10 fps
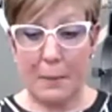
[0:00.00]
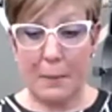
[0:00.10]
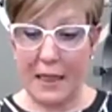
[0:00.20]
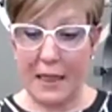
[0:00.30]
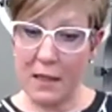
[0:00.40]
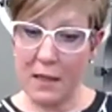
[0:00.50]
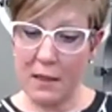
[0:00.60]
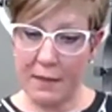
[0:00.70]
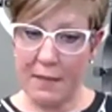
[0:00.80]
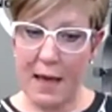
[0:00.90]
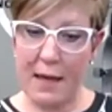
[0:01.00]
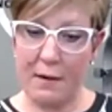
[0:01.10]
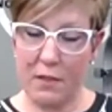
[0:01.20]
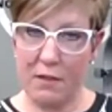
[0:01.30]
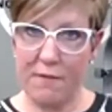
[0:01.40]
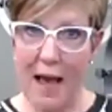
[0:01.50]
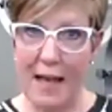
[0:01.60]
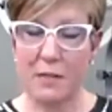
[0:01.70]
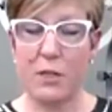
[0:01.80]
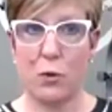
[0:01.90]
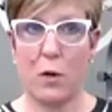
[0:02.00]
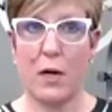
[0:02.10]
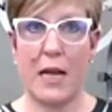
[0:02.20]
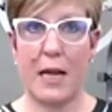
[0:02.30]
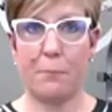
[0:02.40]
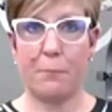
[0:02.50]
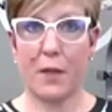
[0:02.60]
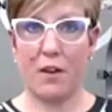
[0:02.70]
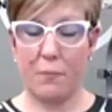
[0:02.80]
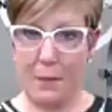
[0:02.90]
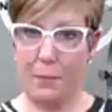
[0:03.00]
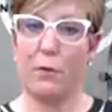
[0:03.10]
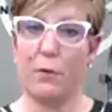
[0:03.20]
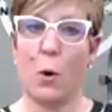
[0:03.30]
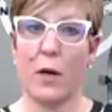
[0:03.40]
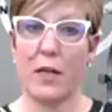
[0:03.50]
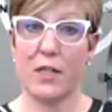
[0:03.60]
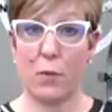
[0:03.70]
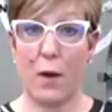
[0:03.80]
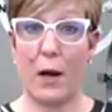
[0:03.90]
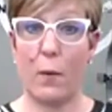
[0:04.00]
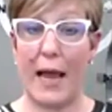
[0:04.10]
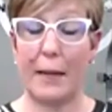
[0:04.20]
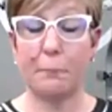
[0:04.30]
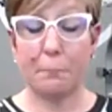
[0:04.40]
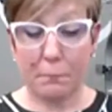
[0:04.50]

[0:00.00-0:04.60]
But I think the thing that the vast majority of people notice right away